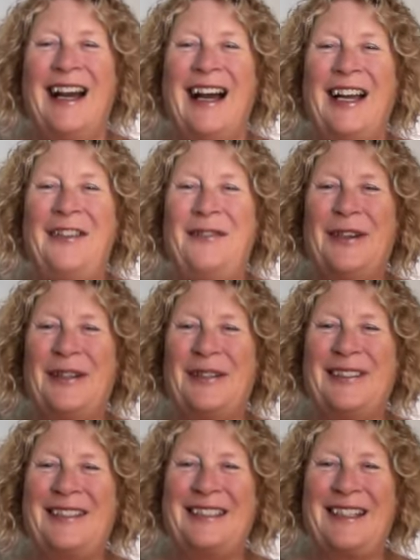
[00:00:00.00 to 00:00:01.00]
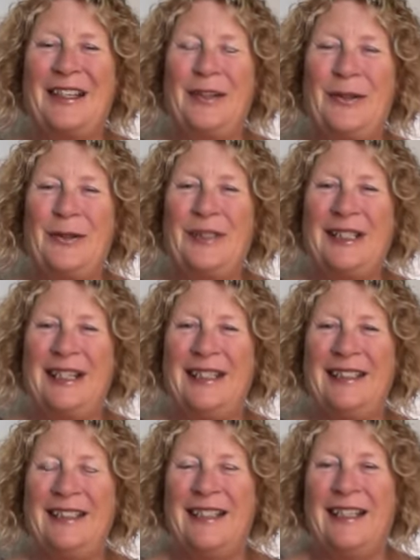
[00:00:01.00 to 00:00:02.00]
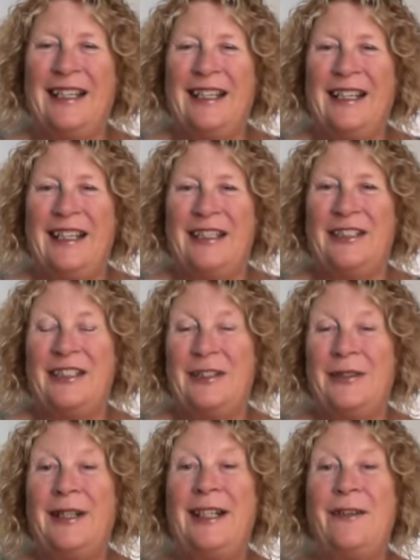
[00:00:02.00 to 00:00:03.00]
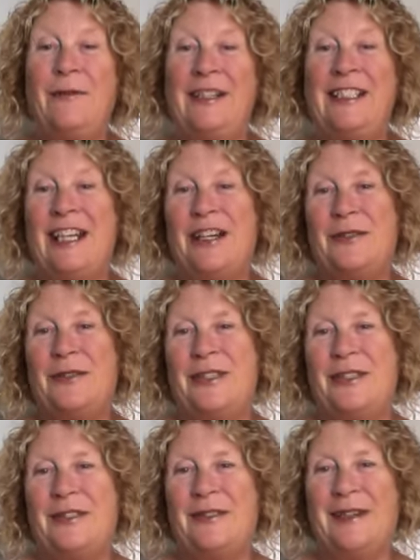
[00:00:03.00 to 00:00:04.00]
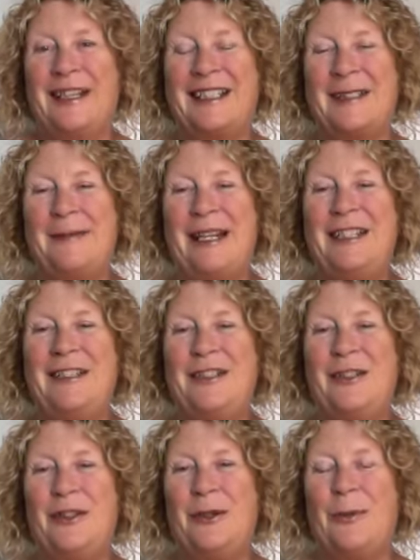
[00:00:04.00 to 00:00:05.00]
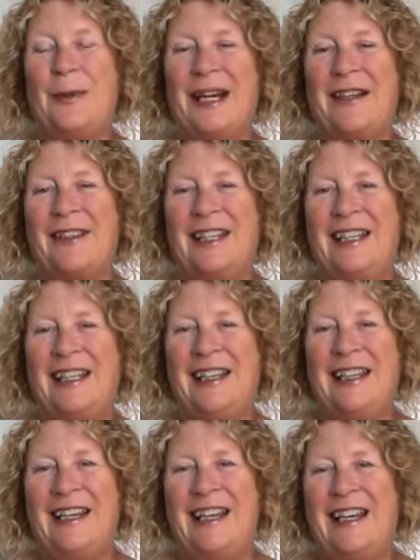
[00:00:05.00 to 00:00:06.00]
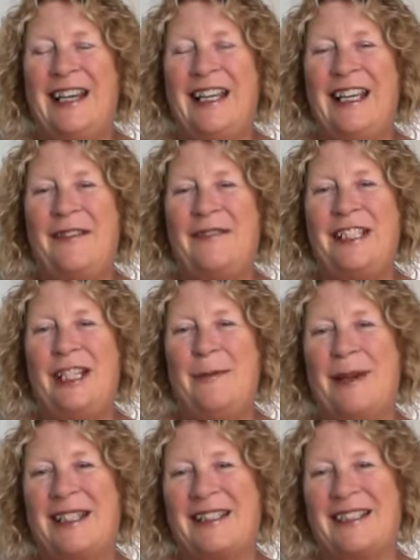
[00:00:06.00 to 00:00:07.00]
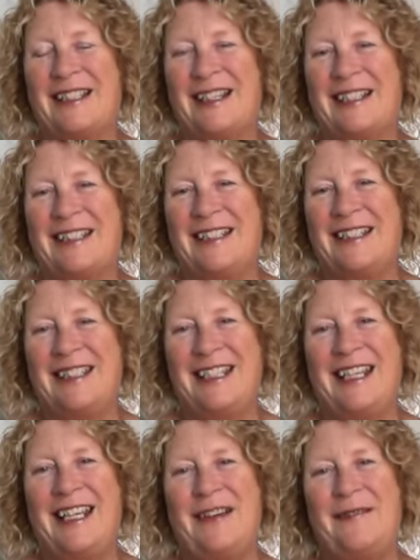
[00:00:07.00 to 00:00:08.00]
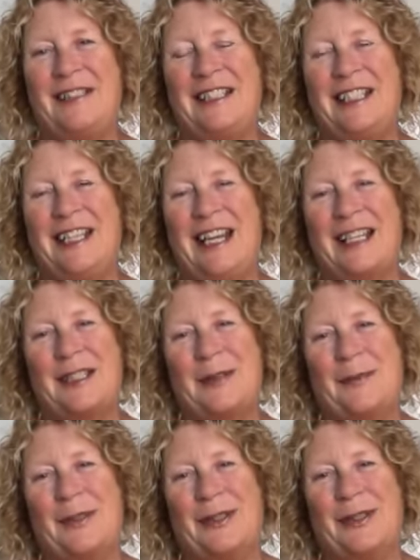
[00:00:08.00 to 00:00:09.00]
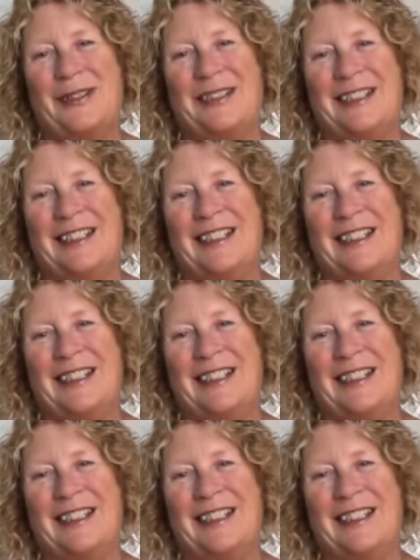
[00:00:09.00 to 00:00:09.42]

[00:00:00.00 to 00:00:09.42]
Hi folks, I thought I'd just do a little video to explain to you about the EFT Masterclasses, the EFT Expert